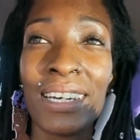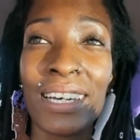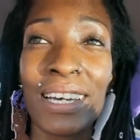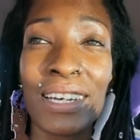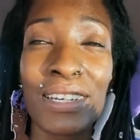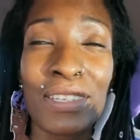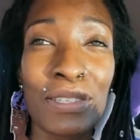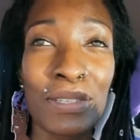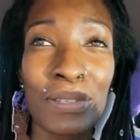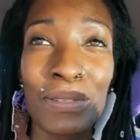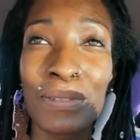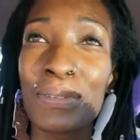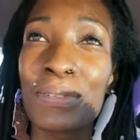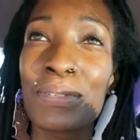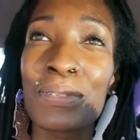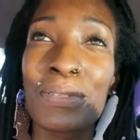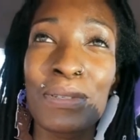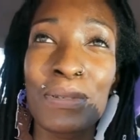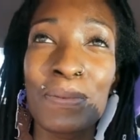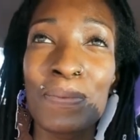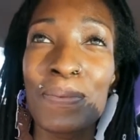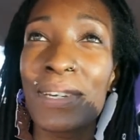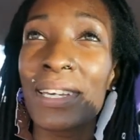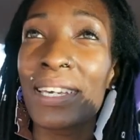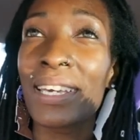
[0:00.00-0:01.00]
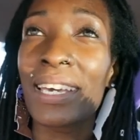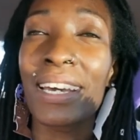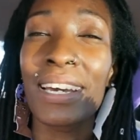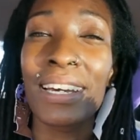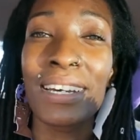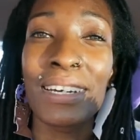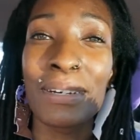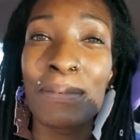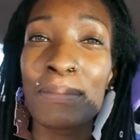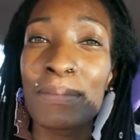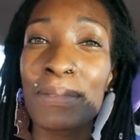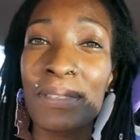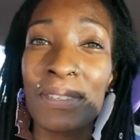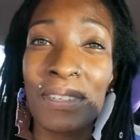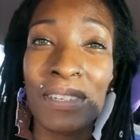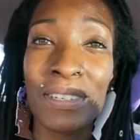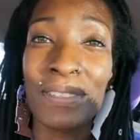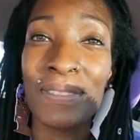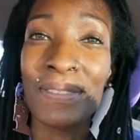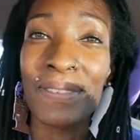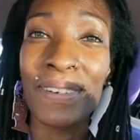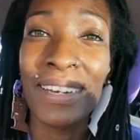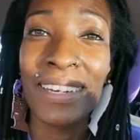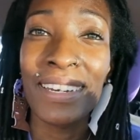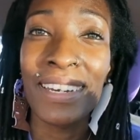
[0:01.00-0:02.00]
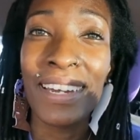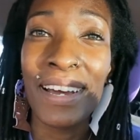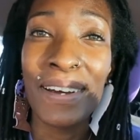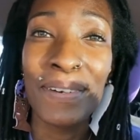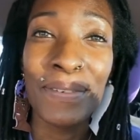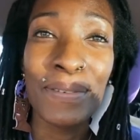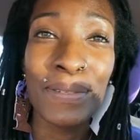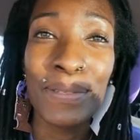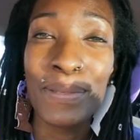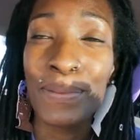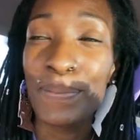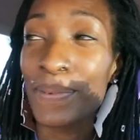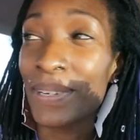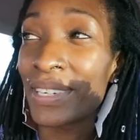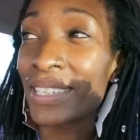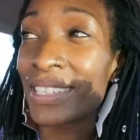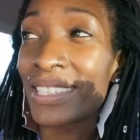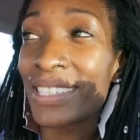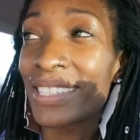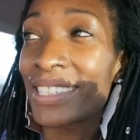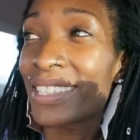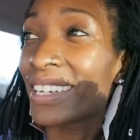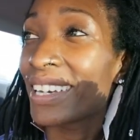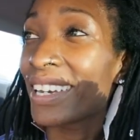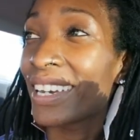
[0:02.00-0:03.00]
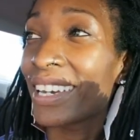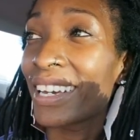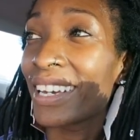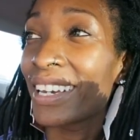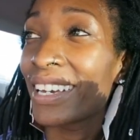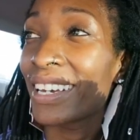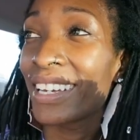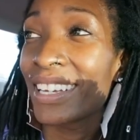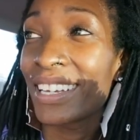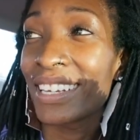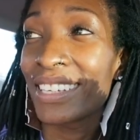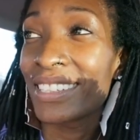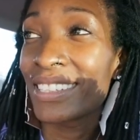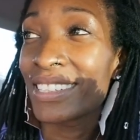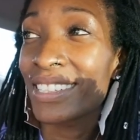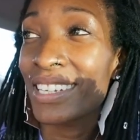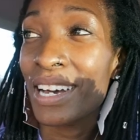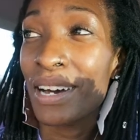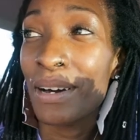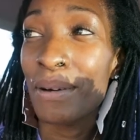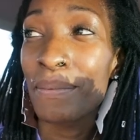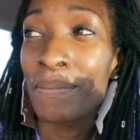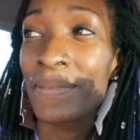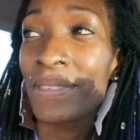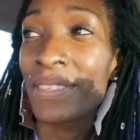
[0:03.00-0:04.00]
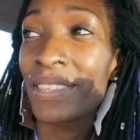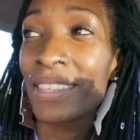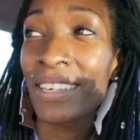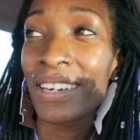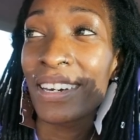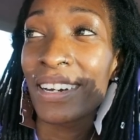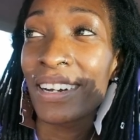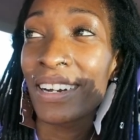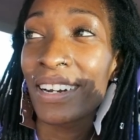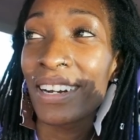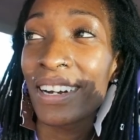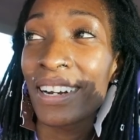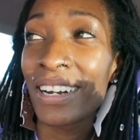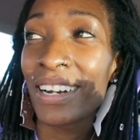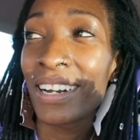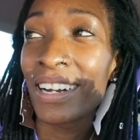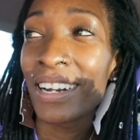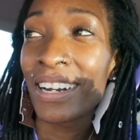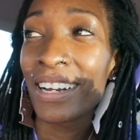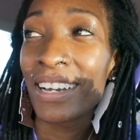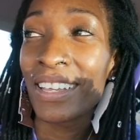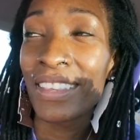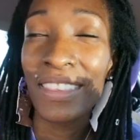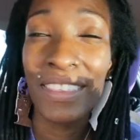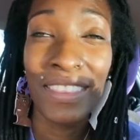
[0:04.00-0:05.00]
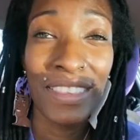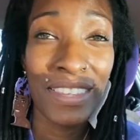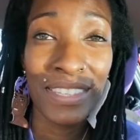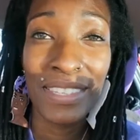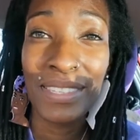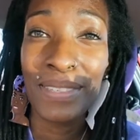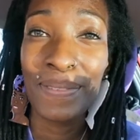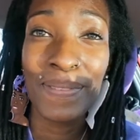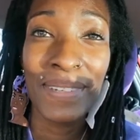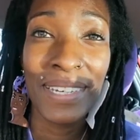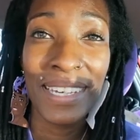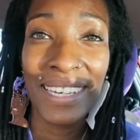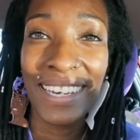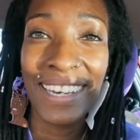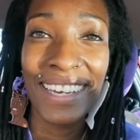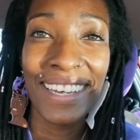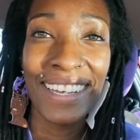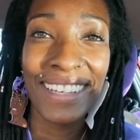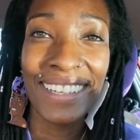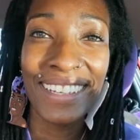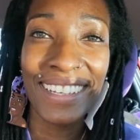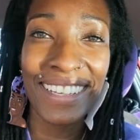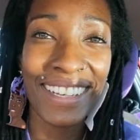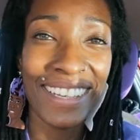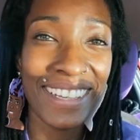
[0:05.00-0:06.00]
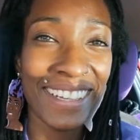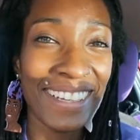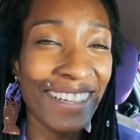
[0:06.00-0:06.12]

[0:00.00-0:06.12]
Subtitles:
as soon as the weekend comes, because right now it's Wednesday and I'll be there this weekend.